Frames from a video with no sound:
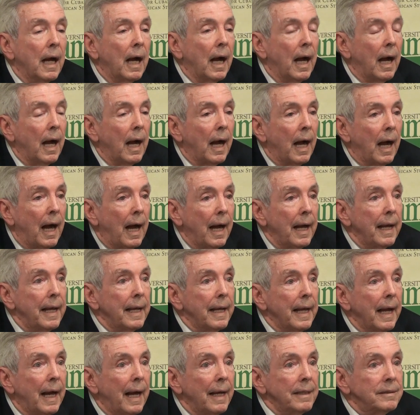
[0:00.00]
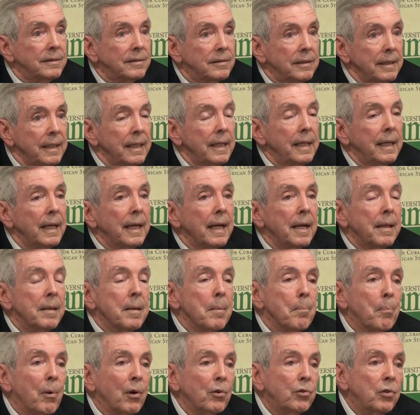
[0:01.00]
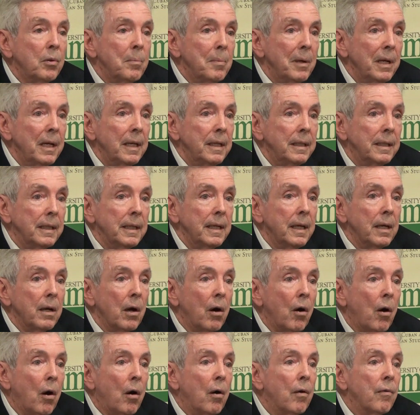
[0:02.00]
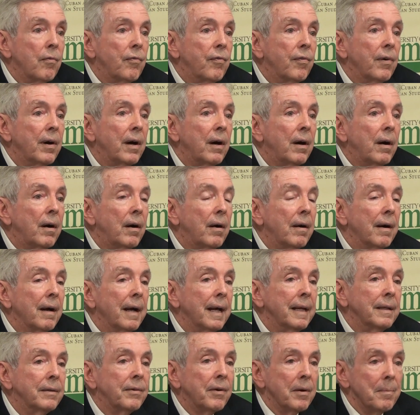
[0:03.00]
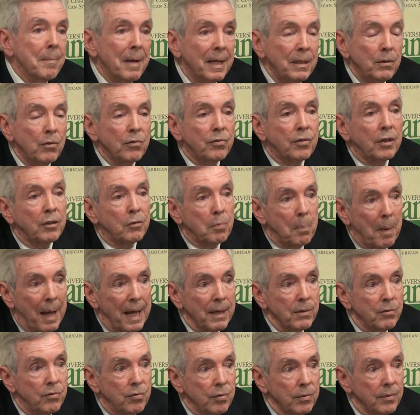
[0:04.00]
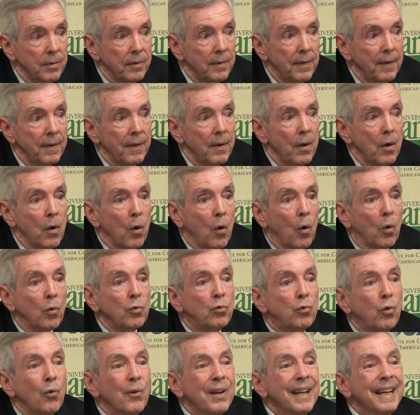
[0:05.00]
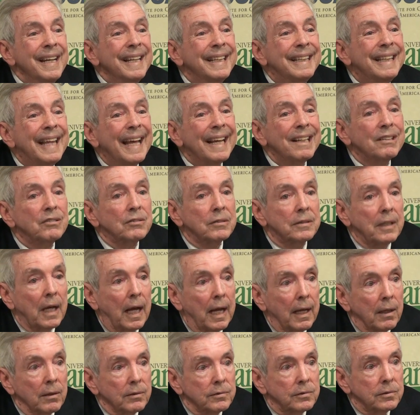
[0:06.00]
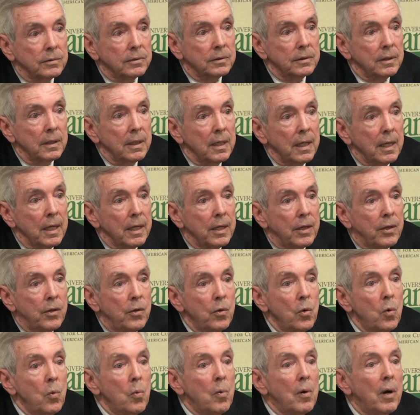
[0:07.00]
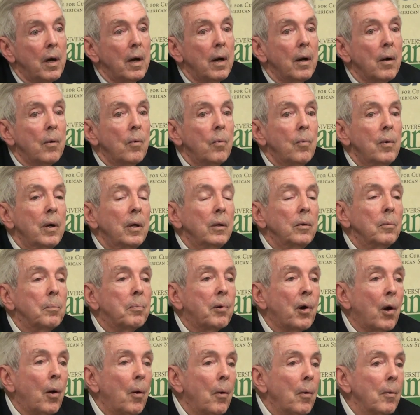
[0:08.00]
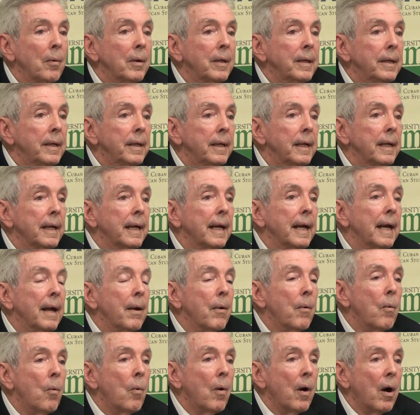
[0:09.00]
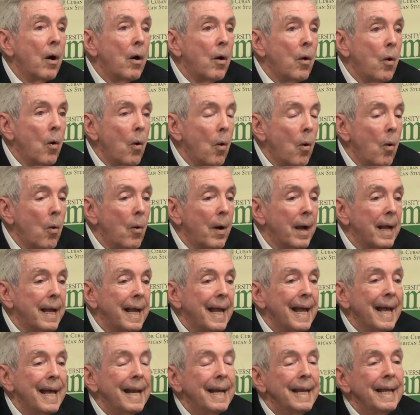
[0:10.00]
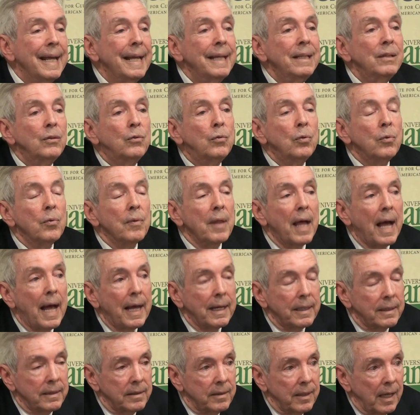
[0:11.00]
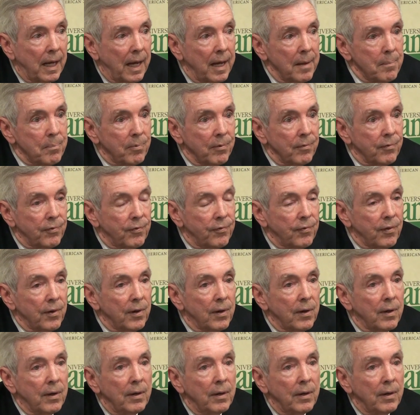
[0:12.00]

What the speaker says: I see the possibility of a tremendous expansion also in textiles. Cuba will probably go again into that type of